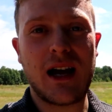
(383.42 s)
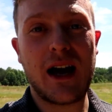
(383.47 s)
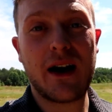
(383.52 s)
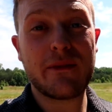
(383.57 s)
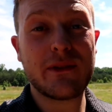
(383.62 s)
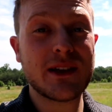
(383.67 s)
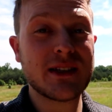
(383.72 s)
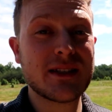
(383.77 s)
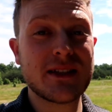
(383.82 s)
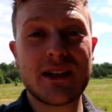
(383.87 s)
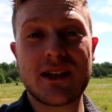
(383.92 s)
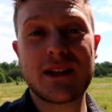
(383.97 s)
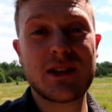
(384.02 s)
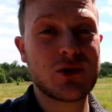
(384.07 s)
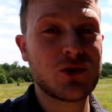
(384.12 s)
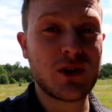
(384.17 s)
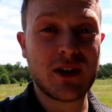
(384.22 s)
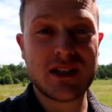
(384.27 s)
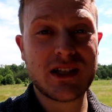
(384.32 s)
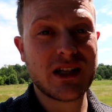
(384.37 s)
obviously the
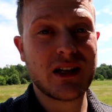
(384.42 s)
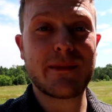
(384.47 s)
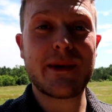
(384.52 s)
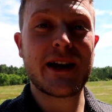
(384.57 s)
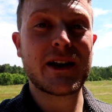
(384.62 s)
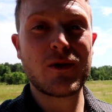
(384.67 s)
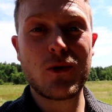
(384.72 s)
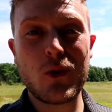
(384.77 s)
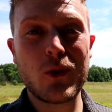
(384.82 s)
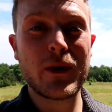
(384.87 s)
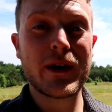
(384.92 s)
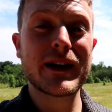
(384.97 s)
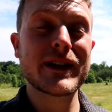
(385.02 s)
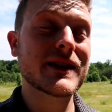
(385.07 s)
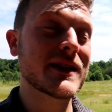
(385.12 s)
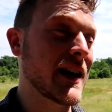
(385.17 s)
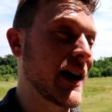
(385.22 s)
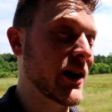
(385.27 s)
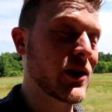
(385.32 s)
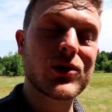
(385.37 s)
truck's gonna make
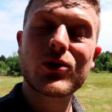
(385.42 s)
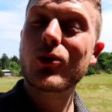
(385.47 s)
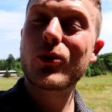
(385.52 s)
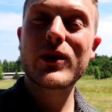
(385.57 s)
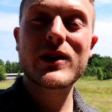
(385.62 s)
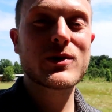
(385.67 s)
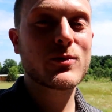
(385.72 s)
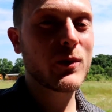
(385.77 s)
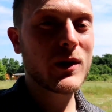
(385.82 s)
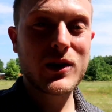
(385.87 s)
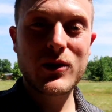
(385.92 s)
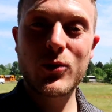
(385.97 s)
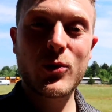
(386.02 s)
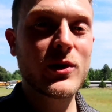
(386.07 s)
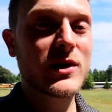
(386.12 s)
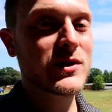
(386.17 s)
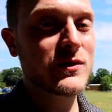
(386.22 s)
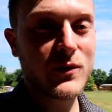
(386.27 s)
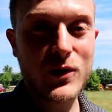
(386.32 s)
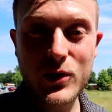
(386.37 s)
noise, air noise, wind
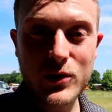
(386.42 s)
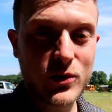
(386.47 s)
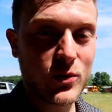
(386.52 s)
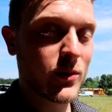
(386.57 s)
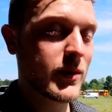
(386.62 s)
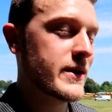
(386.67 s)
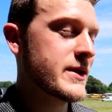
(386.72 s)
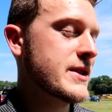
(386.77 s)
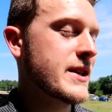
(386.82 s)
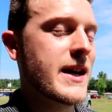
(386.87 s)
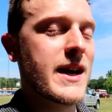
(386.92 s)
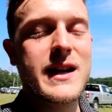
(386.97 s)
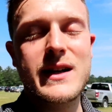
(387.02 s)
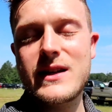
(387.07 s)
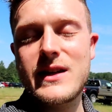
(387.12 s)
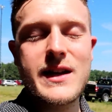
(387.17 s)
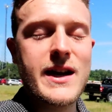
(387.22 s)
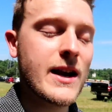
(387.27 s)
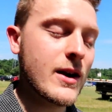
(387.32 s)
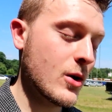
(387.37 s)
noise, road noise, you
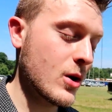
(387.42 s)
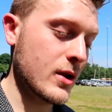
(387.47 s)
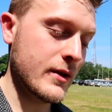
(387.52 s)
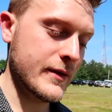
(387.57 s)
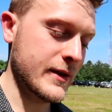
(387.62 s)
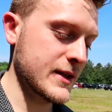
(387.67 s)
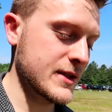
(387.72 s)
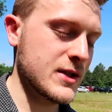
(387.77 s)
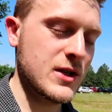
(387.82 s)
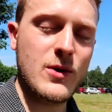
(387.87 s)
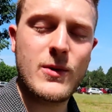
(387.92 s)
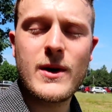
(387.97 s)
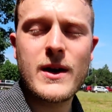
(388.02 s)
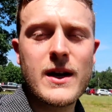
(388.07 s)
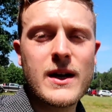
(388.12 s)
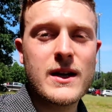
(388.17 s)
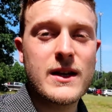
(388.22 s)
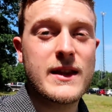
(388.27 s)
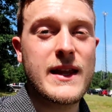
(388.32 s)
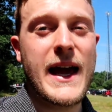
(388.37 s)
got all of it. So
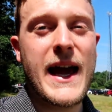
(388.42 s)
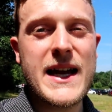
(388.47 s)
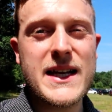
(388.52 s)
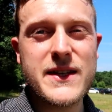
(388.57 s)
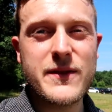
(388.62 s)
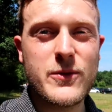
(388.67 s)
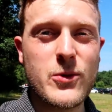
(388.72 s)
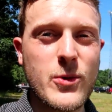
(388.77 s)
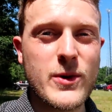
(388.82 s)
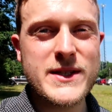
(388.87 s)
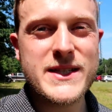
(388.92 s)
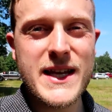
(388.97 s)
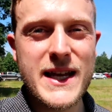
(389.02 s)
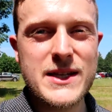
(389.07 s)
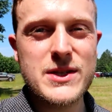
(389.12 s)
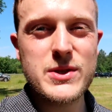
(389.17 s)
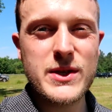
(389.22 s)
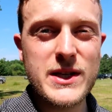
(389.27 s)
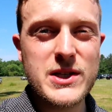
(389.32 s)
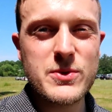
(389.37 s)
the active noise
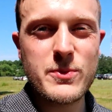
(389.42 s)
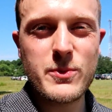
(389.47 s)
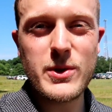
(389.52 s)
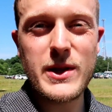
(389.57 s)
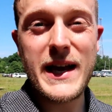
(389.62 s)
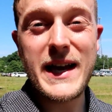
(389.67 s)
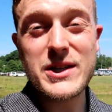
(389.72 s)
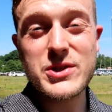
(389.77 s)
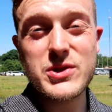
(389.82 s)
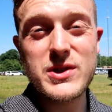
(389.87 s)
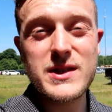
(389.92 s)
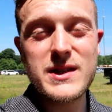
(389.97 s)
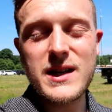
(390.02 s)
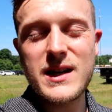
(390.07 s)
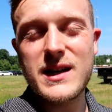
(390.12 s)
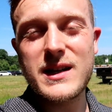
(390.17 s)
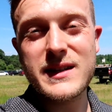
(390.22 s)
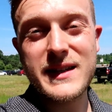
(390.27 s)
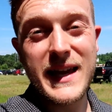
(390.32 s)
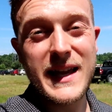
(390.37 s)
cancellation will actually
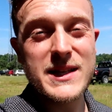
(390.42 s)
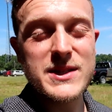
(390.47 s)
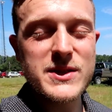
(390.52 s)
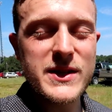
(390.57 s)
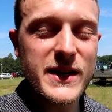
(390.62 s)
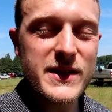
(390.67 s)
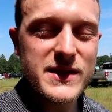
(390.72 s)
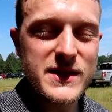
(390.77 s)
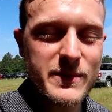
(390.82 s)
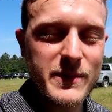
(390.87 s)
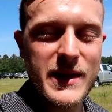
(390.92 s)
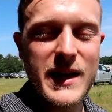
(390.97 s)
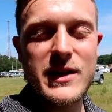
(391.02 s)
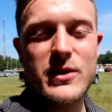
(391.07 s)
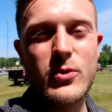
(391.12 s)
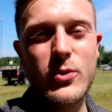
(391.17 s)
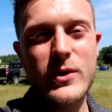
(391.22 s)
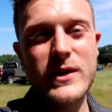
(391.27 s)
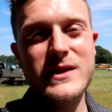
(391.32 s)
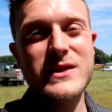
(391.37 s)
cancel out some of that
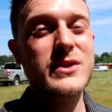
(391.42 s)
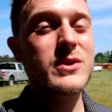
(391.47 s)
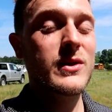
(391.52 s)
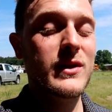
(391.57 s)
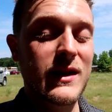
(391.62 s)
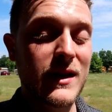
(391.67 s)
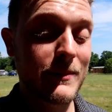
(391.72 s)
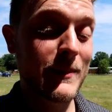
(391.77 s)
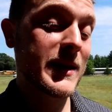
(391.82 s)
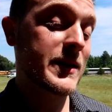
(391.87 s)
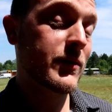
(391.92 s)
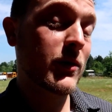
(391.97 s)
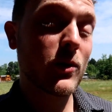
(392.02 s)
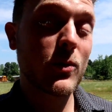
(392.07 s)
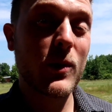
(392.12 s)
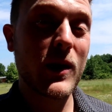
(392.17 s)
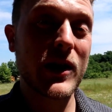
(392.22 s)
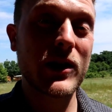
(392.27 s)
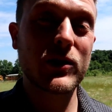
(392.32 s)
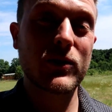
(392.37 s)
noise, so it makes for a
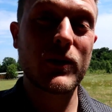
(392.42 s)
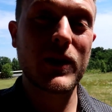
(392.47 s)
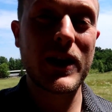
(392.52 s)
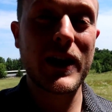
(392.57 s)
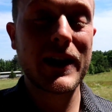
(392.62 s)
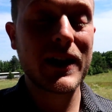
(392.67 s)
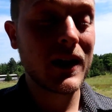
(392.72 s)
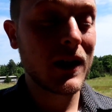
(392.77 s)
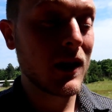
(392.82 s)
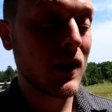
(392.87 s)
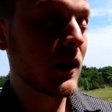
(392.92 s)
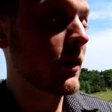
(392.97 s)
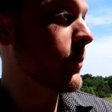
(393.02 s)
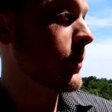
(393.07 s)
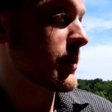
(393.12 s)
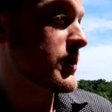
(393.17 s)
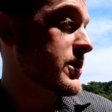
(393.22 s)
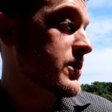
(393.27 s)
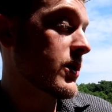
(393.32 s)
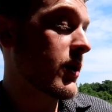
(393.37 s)
quieter ride,
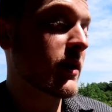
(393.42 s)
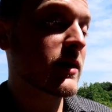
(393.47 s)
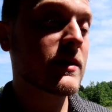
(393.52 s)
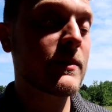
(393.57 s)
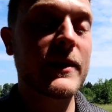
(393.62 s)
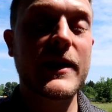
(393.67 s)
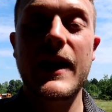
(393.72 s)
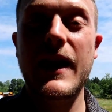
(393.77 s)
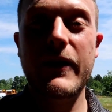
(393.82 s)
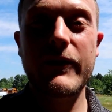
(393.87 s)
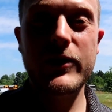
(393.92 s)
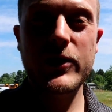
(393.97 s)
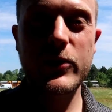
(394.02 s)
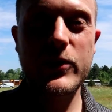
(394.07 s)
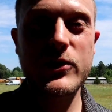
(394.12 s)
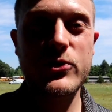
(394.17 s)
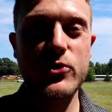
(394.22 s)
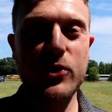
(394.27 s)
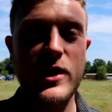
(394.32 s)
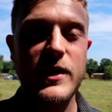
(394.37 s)
which is awesome in a heavy
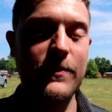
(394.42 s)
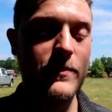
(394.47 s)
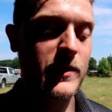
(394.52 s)
duty truck.